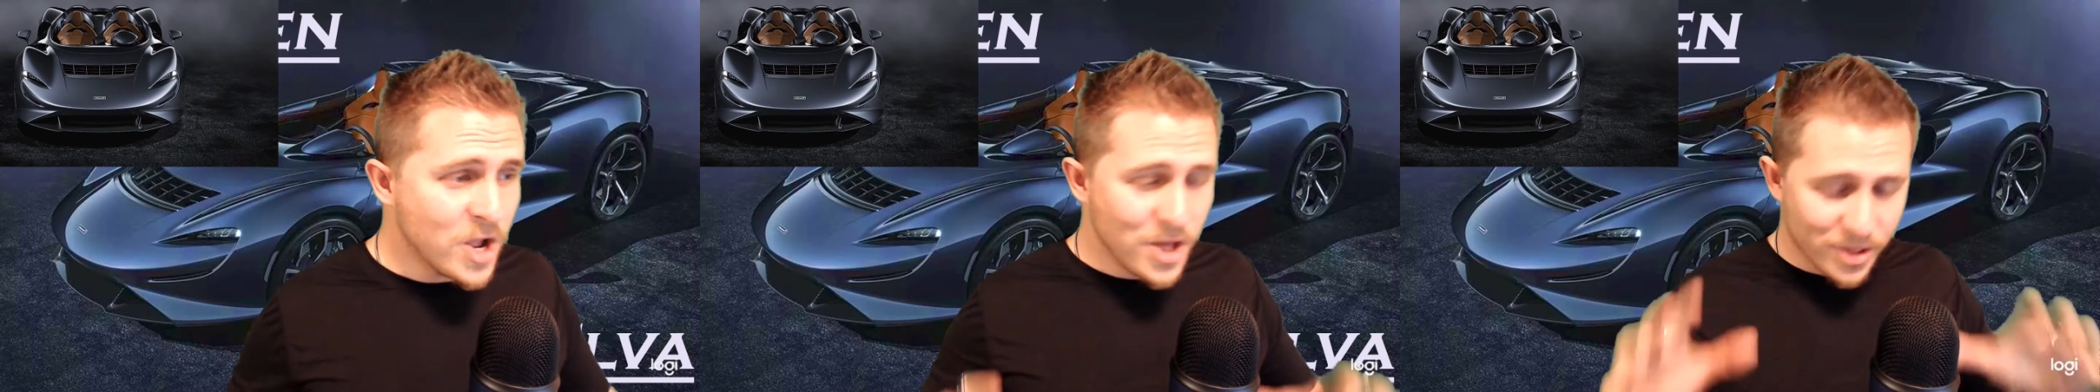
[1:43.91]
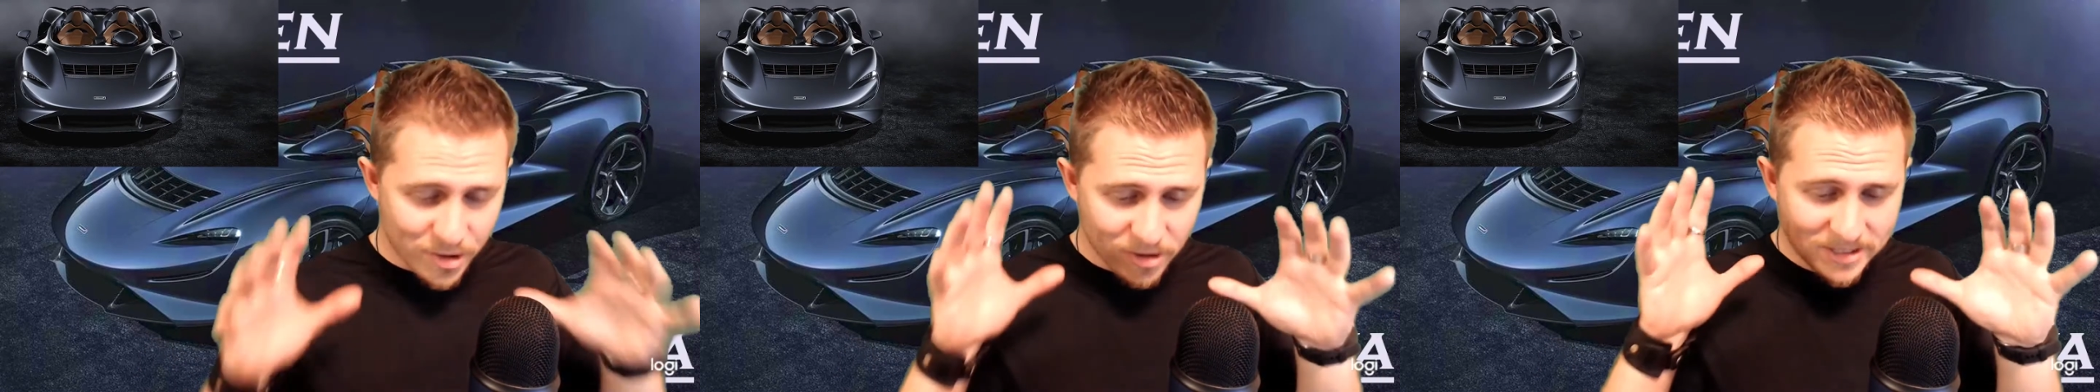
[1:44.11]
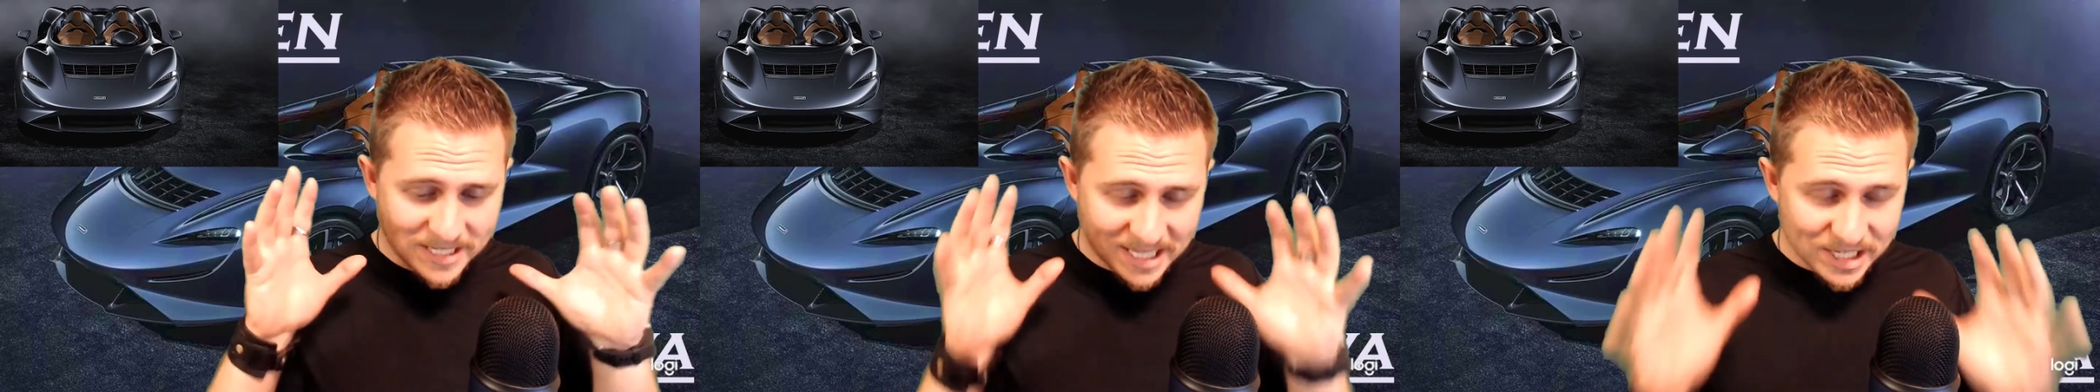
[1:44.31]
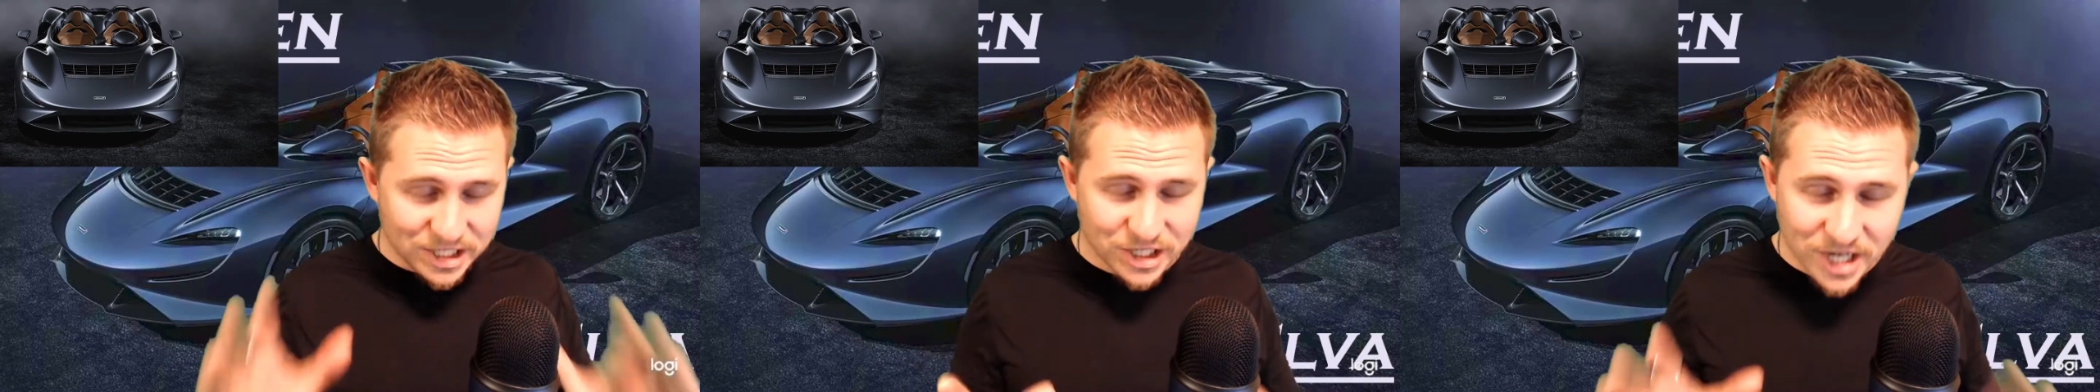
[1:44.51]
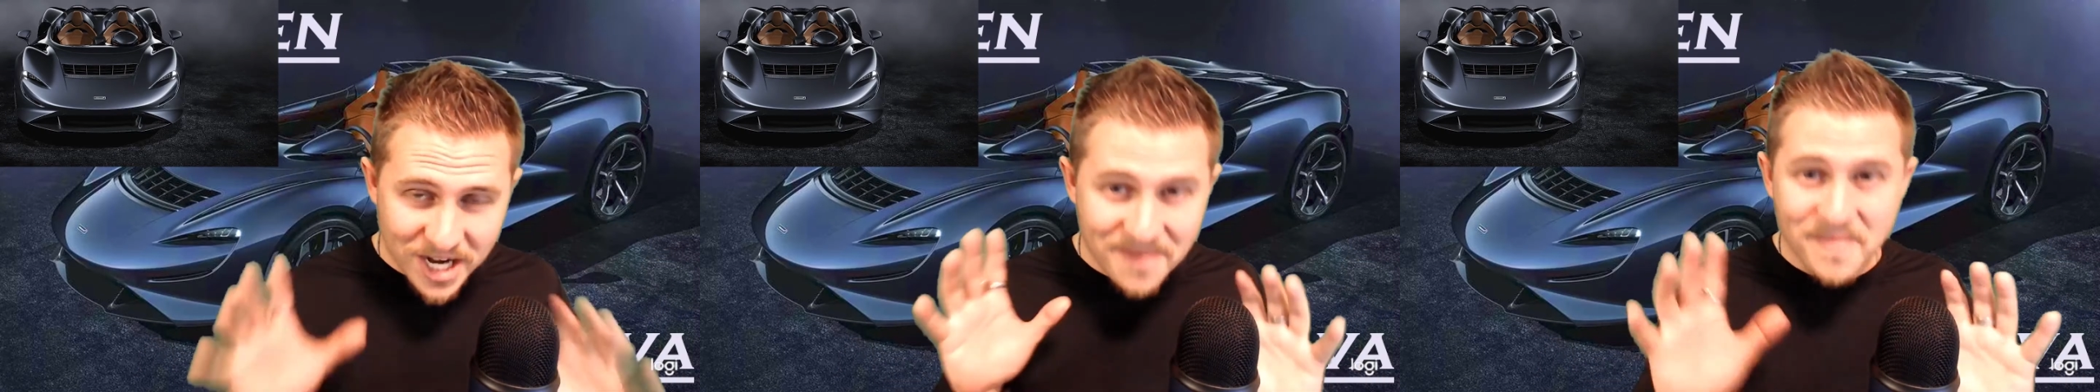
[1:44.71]
there is
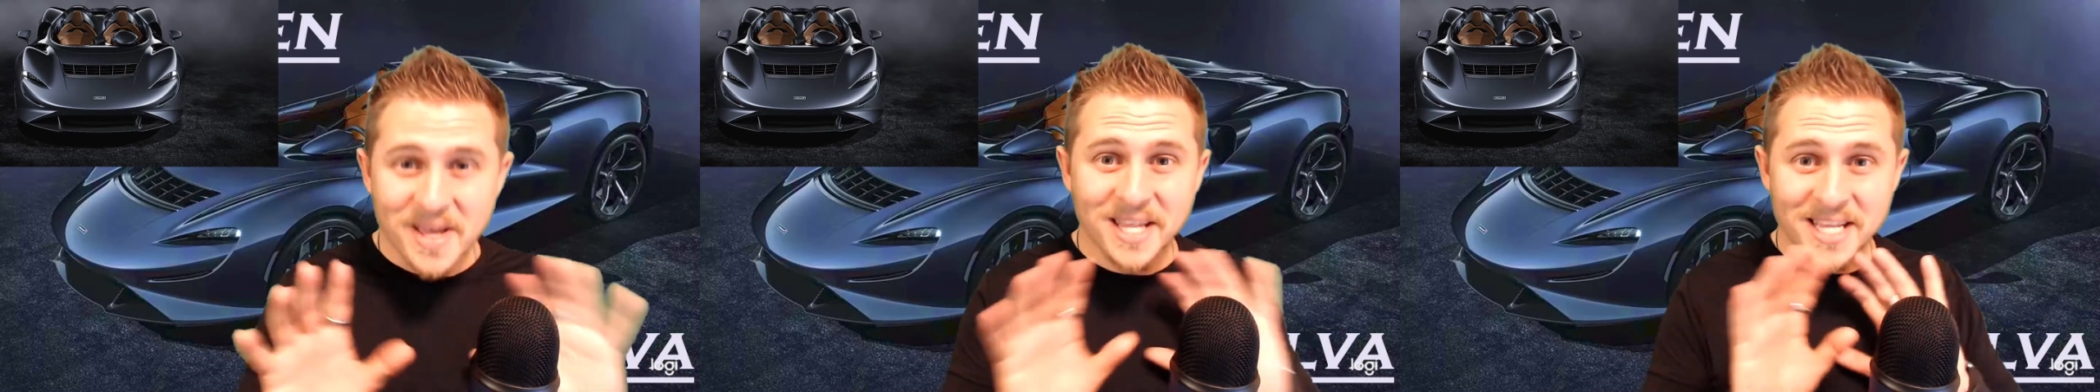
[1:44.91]
legitimately